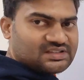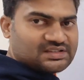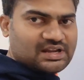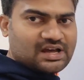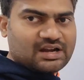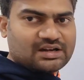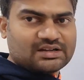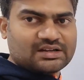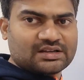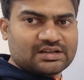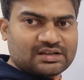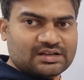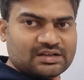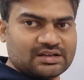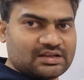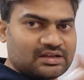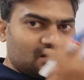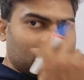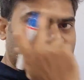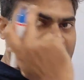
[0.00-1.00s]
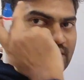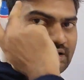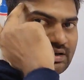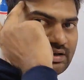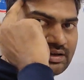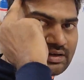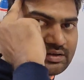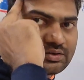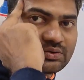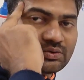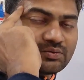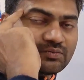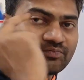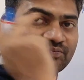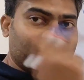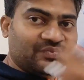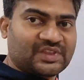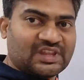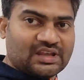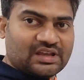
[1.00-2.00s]
we start to
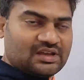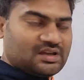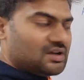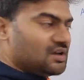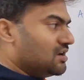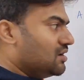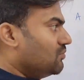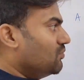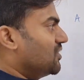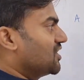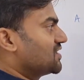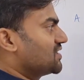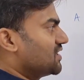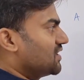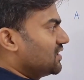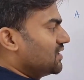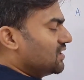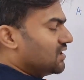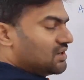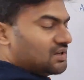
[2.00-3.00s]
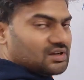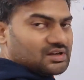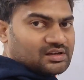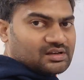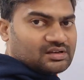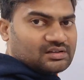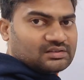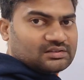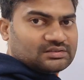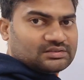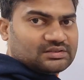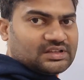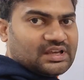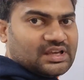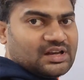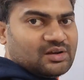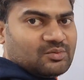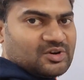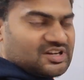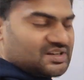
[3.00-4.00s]
merging the
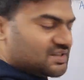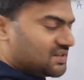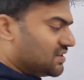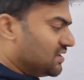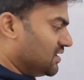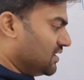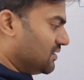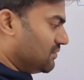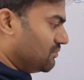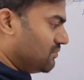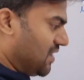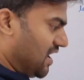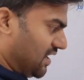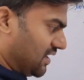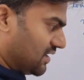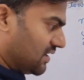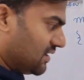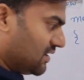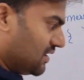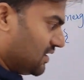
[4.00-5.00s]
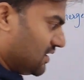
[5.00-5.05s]
elements back.